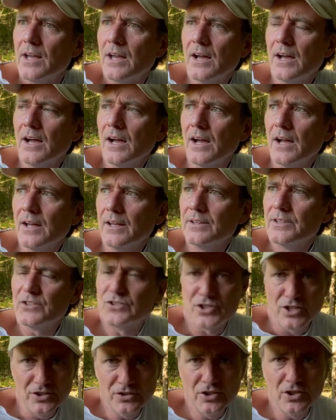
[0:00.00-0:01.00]
uh,
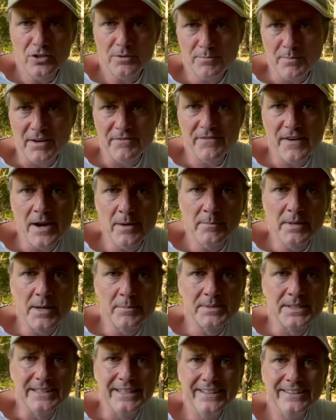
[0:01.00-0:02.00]
she took my family up
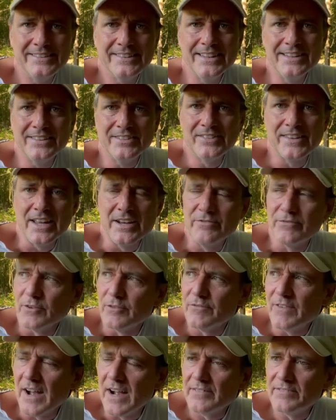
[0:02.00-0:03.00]
to DC to stay for
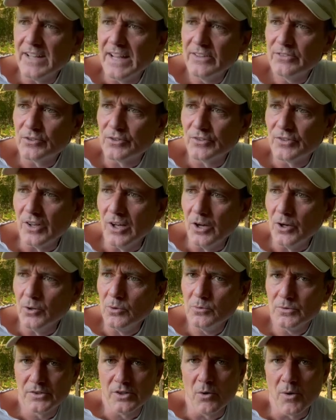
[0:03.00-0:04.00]
five days or
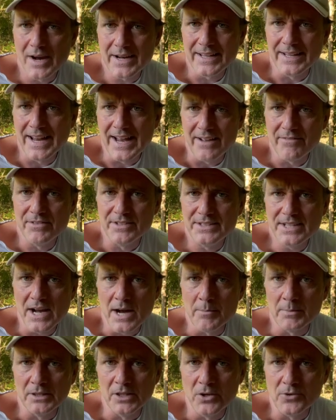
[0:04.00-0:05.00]
so, so I could have the
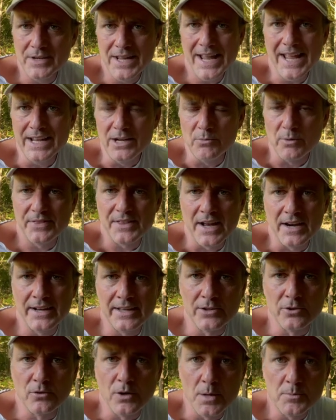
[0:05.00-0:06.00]
time alone to edit without
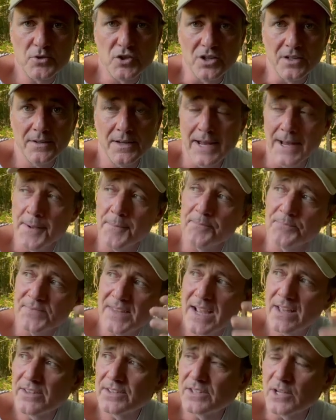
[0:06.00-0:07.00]
interruption. And
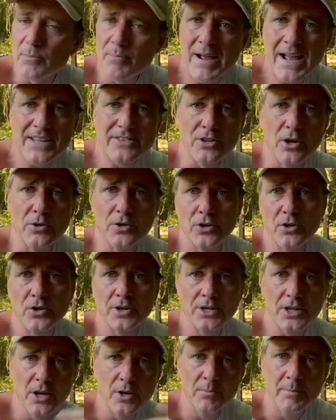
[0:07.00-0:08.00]
now that they're back, though, they're going
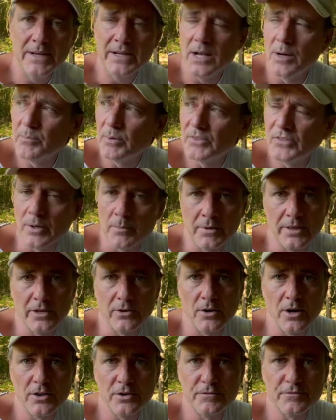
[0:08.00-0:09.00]
to go meet up with some of
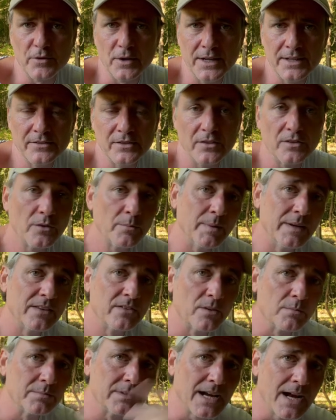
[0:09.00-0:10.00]
their other friends and spend
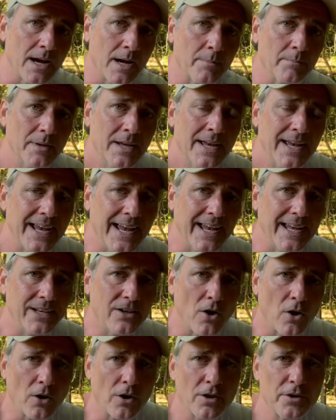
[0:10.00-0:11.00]
some time
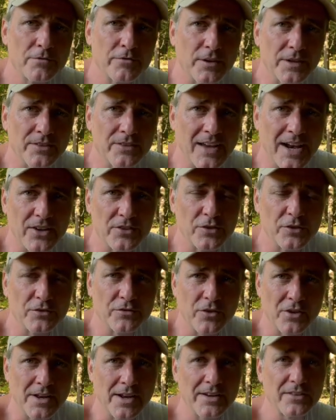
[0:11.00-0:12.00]
at our other friends' houses
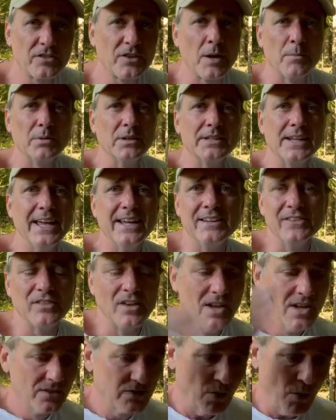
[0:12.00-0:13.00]
for the next couple of days,
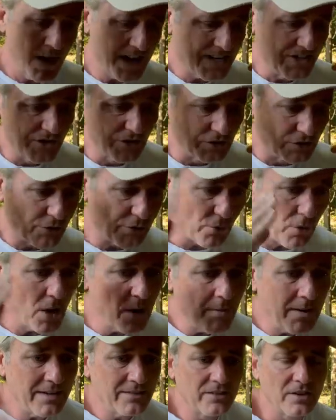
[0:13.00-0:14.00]
so I can just throw
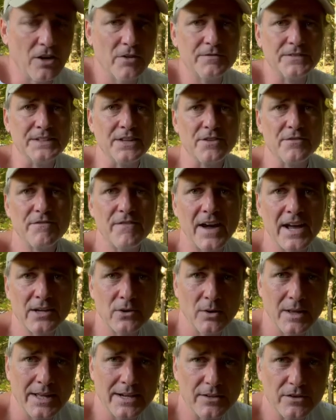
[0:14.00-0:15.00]
myself into the
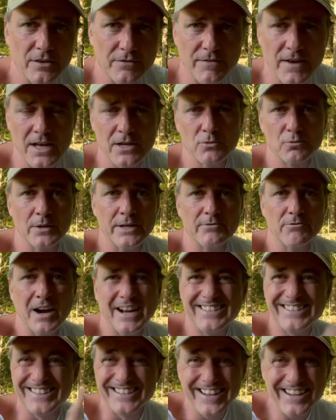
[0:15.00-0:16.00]
final edits, the final
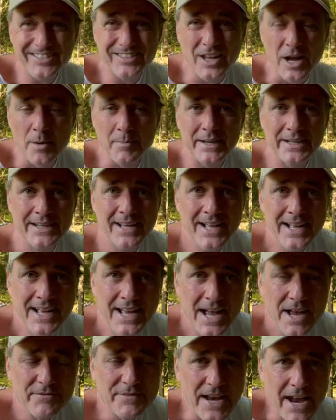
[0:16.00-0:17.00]
rewrites. It is coming.
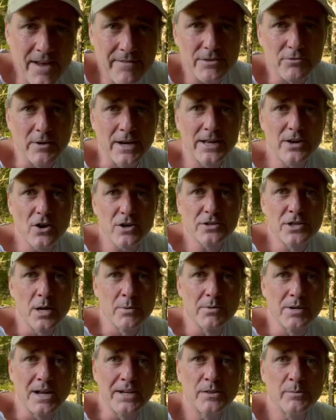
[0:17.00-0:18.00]
If you haven't read
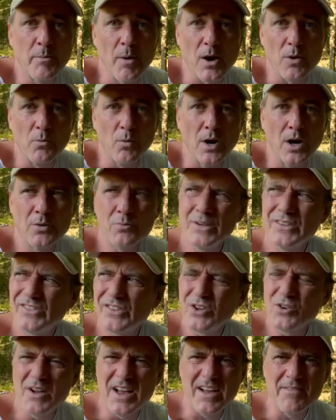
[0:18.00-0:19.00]
October Nights Part One, we
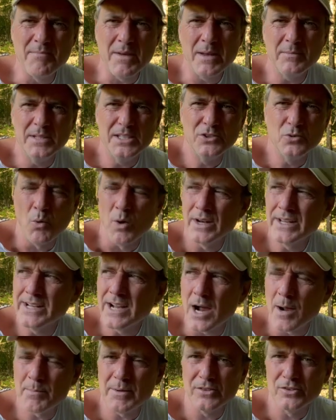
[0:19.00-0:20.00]
still have maybe 20
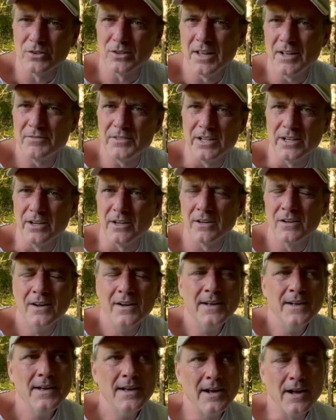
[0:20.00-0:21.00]
copies are left here.
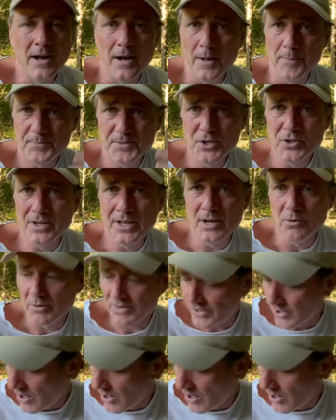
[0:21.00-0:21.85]
Uh, you can get with an